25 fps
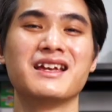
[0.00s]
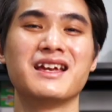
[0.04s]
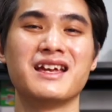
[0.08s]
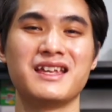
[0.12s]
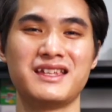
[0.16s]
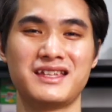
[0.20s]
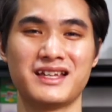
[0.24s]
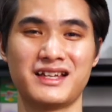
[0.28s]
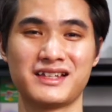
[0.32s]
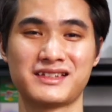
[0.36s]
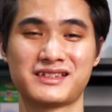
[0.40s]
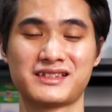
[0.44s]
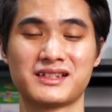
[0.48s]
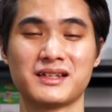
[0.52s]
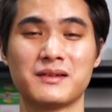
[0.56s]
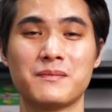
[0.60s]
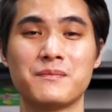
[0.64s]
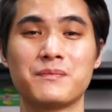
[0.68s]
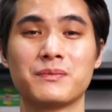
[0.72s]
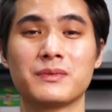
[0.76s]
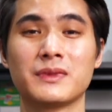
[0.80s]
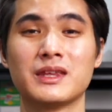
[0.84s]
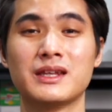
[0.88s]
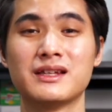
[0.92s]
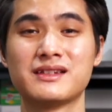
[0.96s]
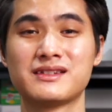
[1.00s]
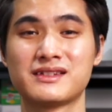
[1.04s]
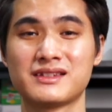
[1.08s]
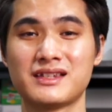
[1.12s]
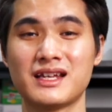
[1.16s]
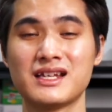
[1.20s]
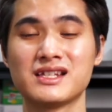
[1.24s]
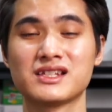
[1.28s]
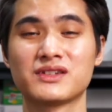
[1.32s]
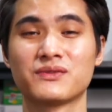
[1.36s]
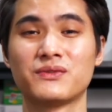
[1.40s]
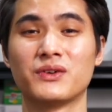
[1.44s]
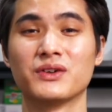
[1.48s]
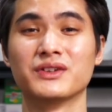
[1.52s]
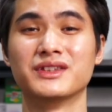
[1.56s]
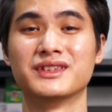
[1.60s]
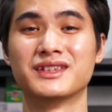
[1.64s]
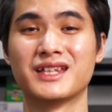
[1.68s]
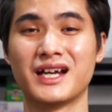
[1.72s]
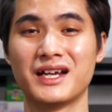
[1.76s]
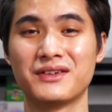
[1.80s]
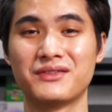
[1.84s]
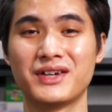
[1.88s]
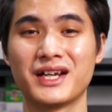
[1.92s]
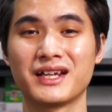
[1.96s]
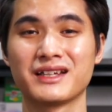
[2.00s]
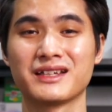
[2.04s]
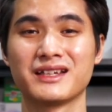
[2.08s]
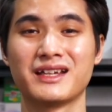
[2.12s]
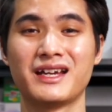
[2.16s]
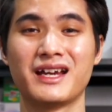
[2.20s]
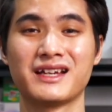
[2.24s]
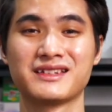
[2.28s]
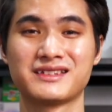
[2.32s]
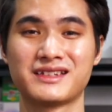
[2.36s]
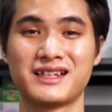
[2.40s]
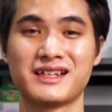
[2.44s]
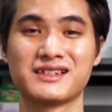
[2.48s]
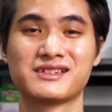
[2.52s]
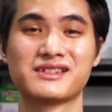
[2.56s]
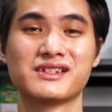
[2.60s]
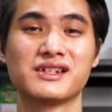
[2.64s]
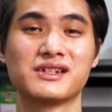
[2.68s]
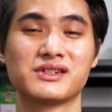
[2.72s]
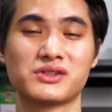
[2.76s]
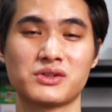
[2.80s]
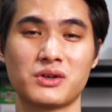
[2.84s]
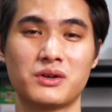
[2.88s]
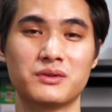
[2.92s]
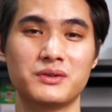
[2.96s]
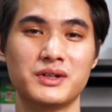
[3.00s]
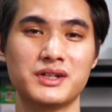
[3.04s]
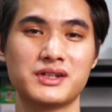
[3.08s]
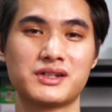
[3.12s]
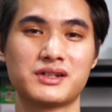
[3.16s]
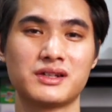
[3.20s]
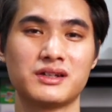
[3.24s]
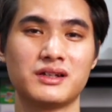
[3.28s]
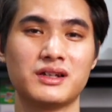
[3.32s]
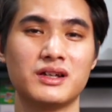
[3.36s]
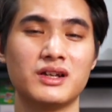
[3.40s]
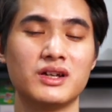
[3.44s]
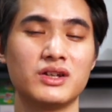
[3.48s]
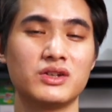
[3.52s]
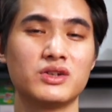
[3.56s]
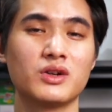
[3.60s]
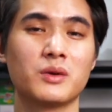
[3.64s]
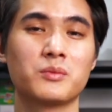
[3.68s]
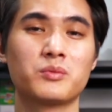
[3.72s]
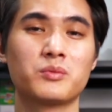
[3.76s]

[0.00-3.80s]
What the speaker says: Yes, it stands for Direct Access Storage. You're